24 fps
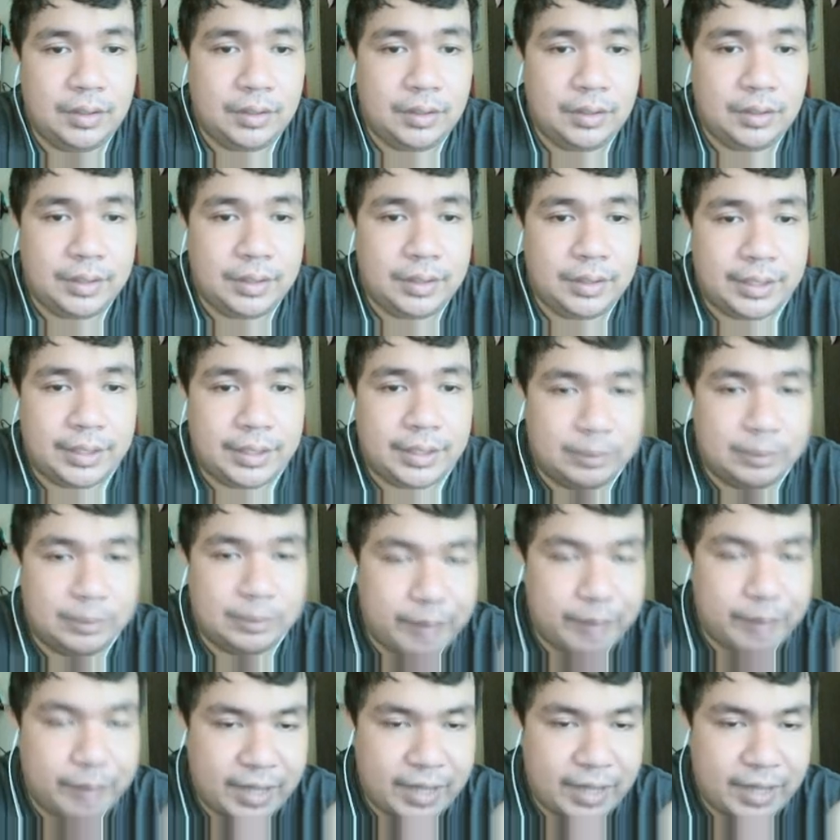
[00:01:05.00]
it comes
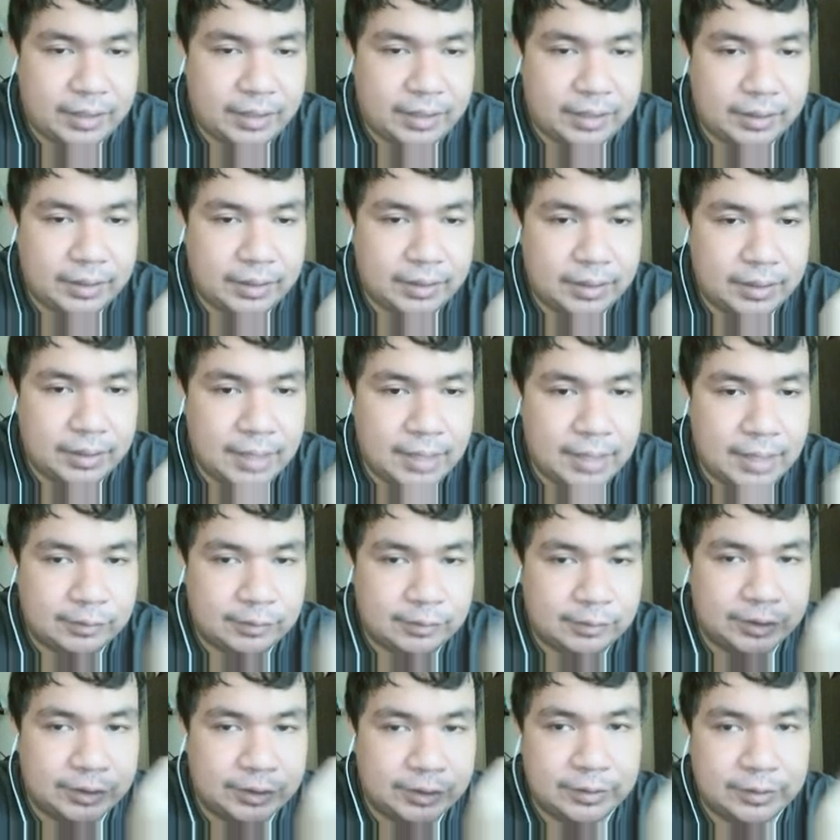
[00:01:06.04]
back after a
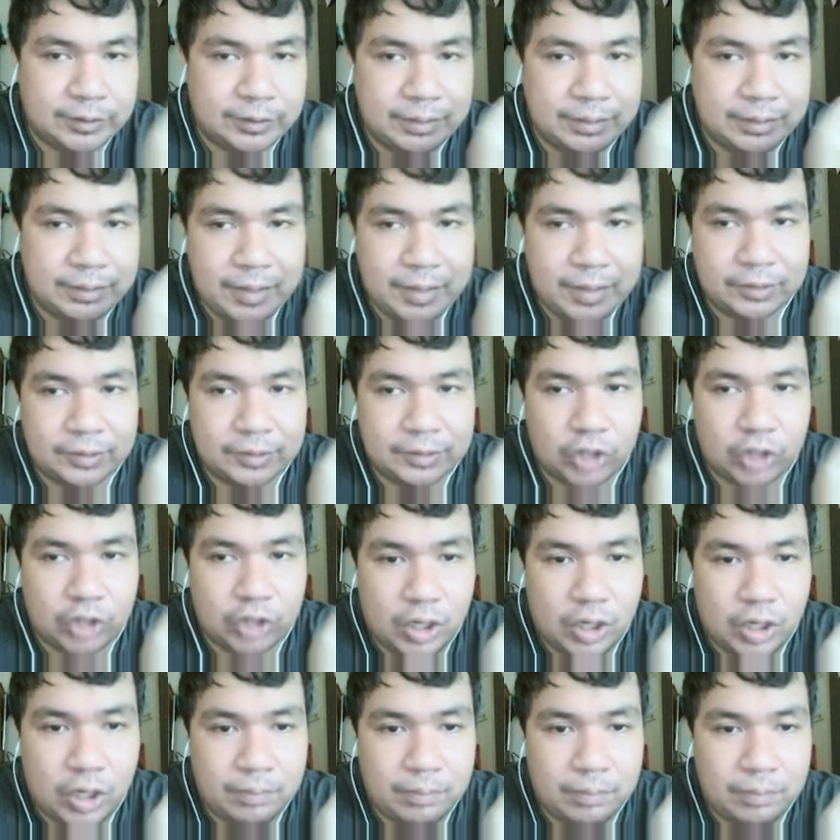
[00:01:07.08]
certain amount of
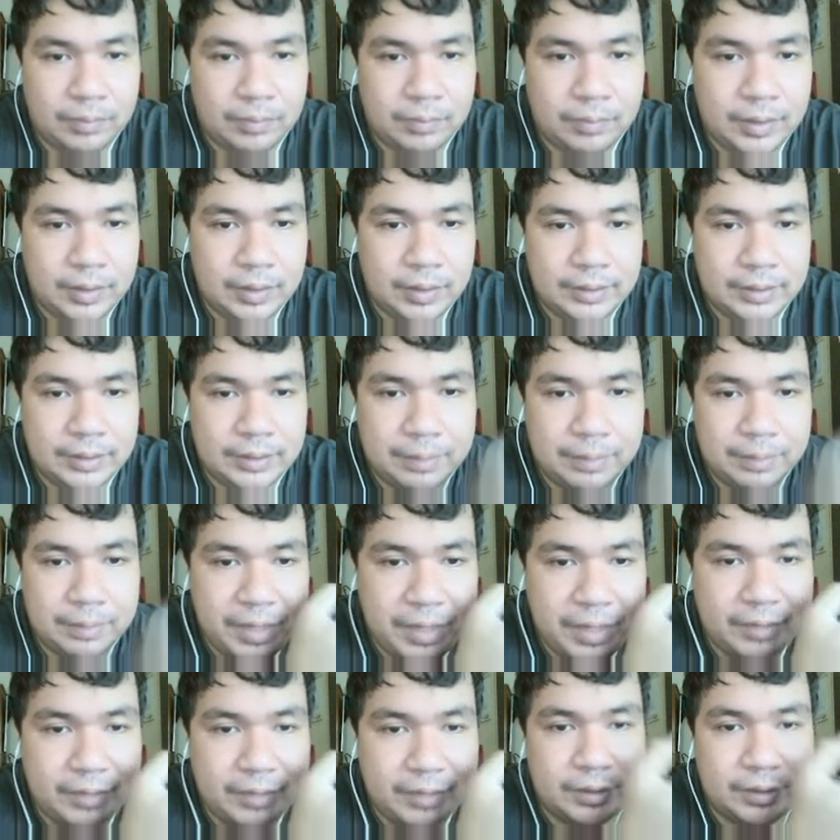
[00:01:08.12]
time, depending
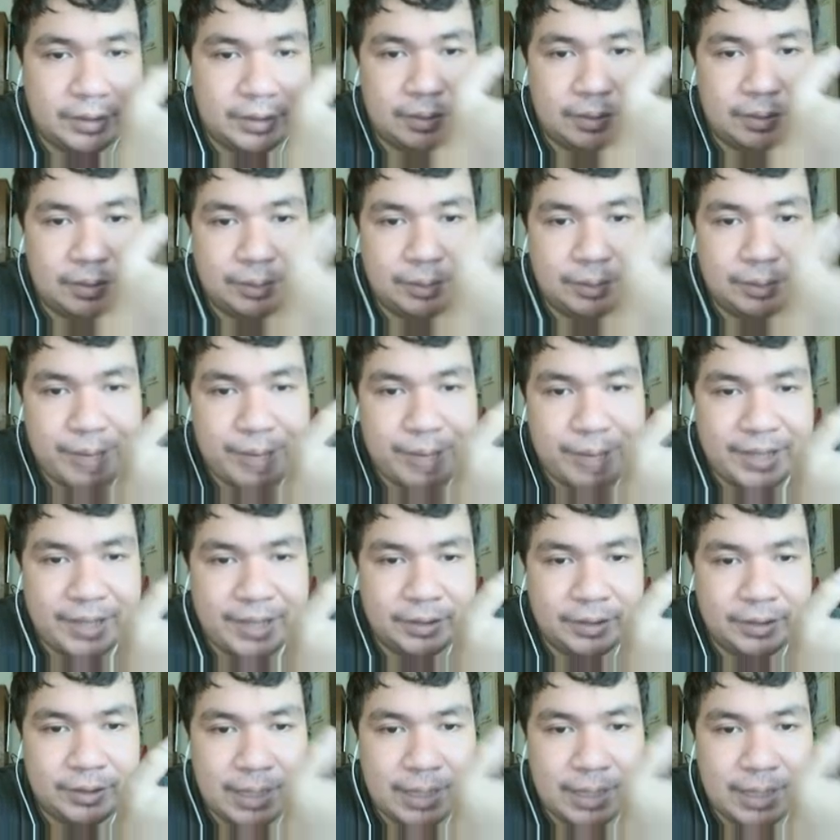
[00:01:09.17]
on the
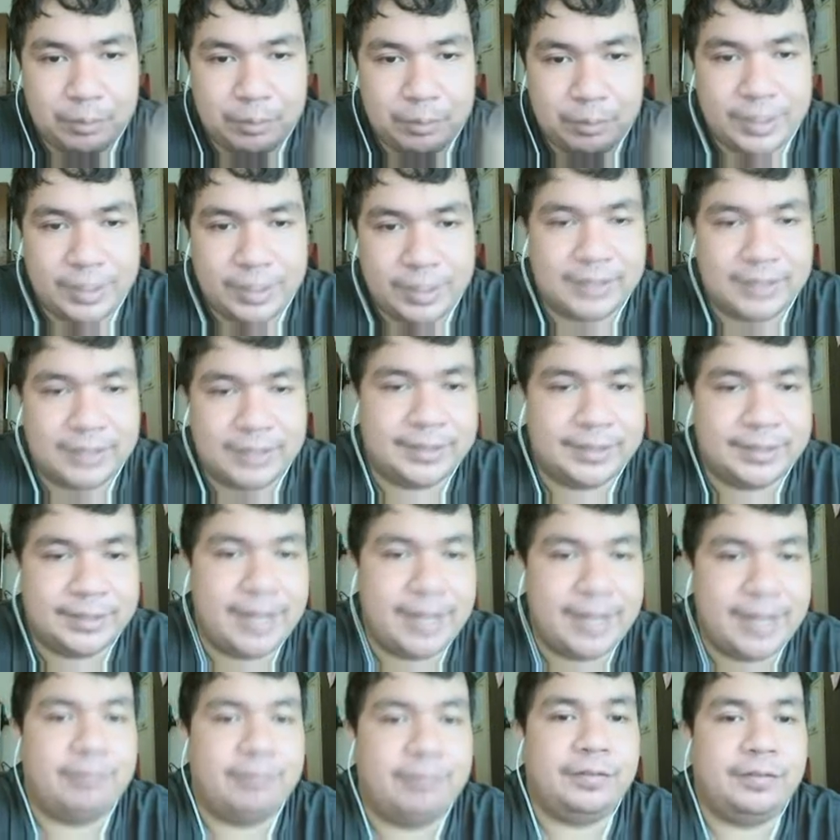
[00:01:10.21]
upgrade that you have
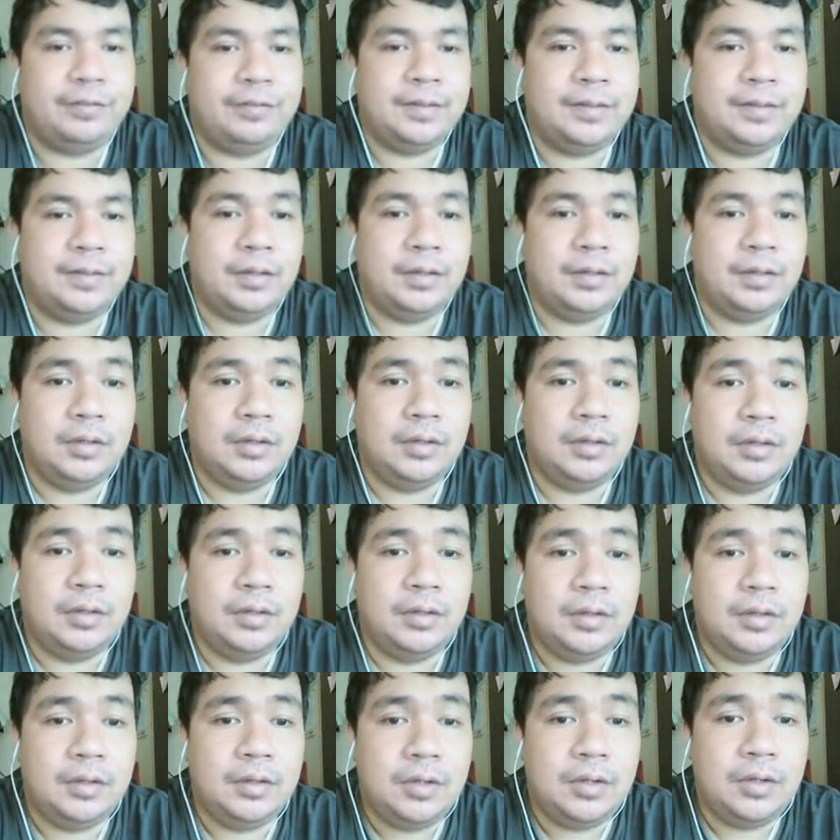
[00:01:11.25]

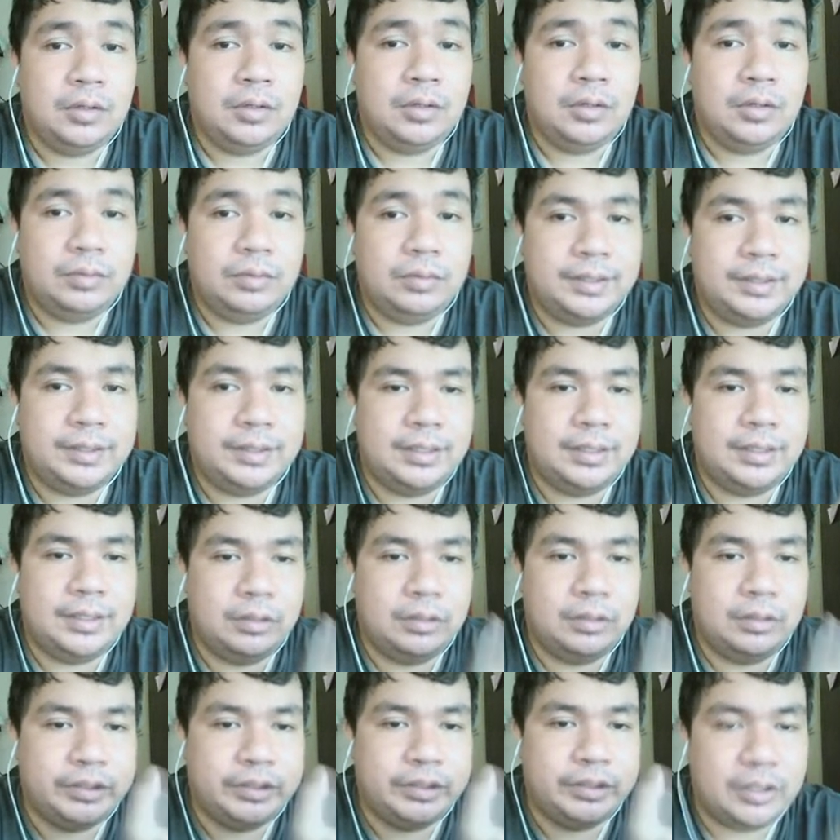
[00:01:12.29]
with
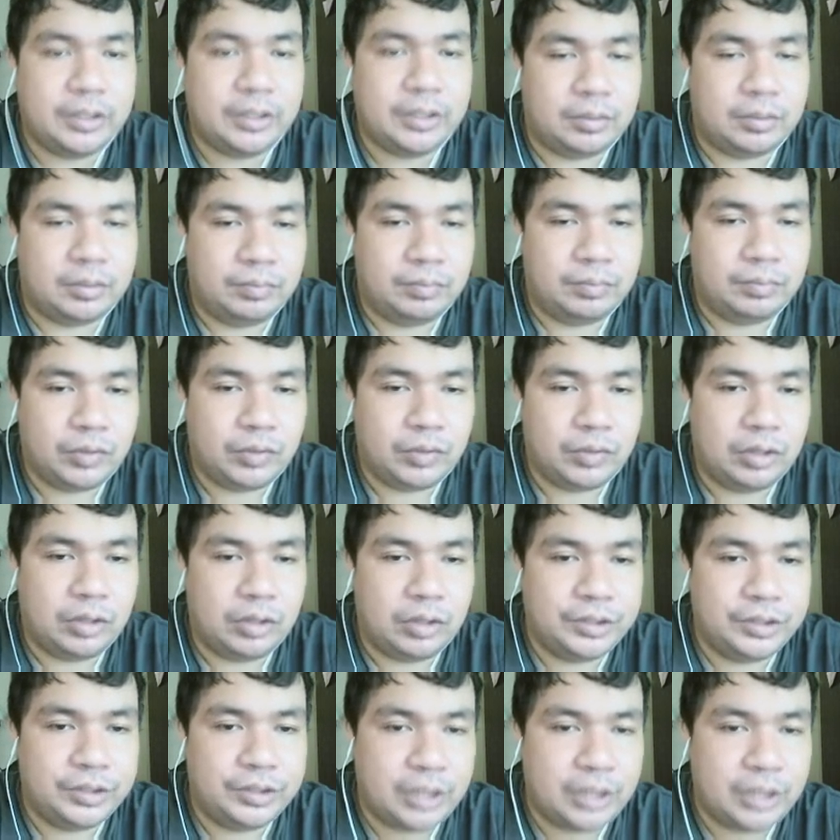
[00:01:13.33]
Orichalcum.
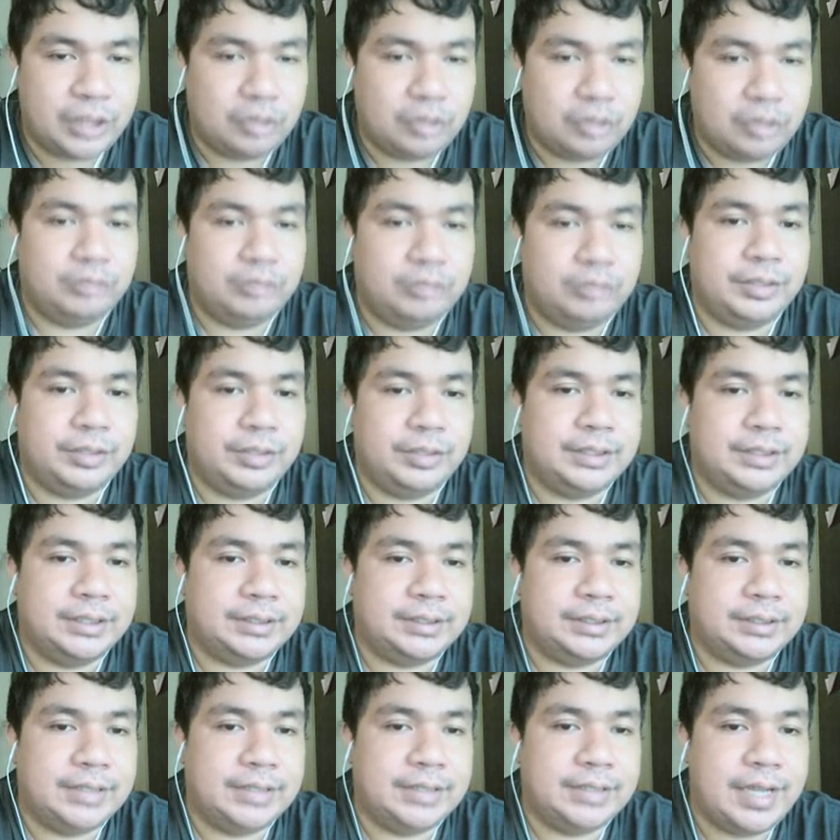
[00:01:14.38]
Orichalcum is
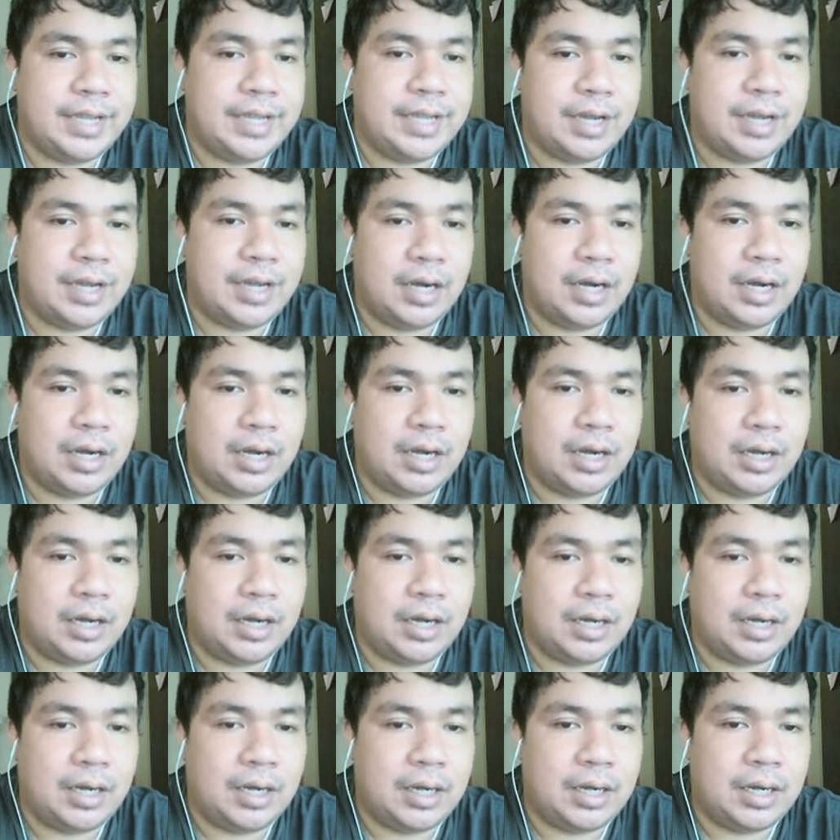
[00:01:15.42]
the
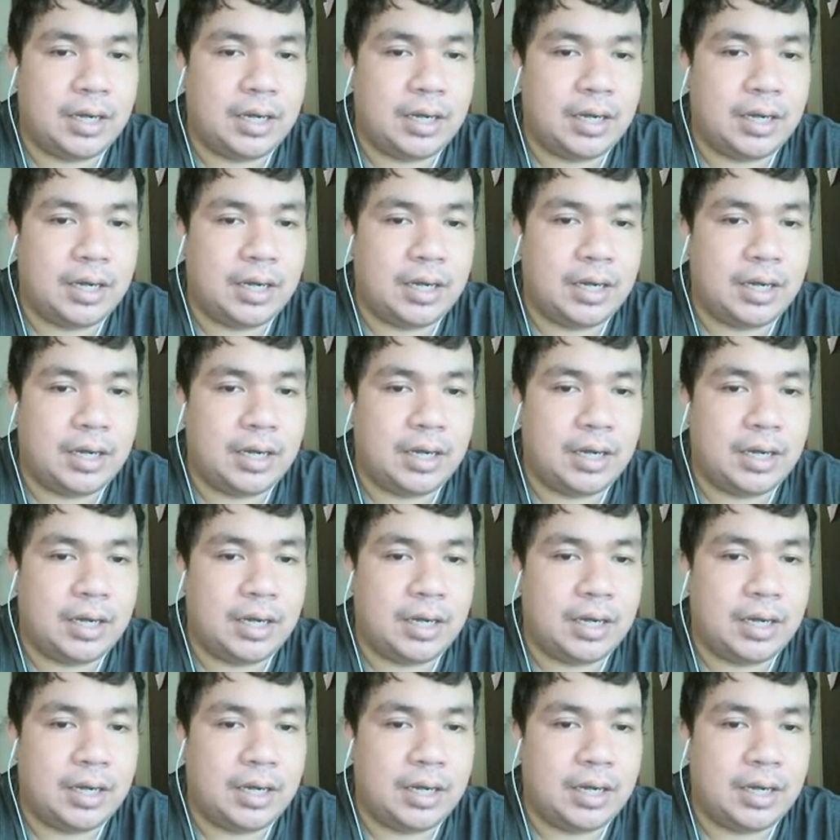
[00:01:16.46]
how